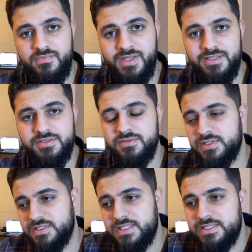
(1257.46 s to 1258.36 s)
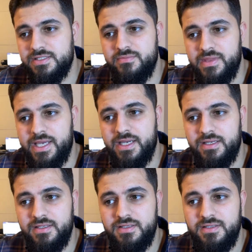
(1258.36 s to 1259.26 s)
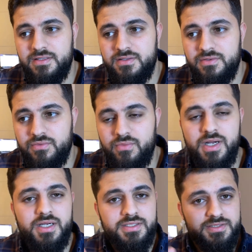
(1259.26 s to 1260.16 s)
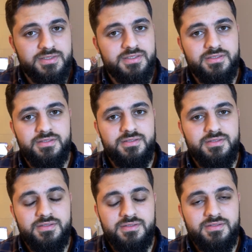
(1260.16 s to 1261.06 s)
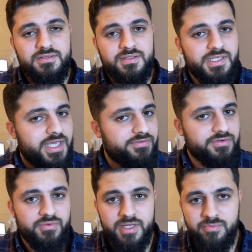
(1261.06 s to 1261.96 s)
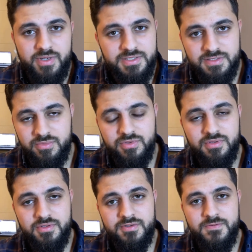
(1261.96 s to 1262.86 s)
And so it's a system that works in every way possible.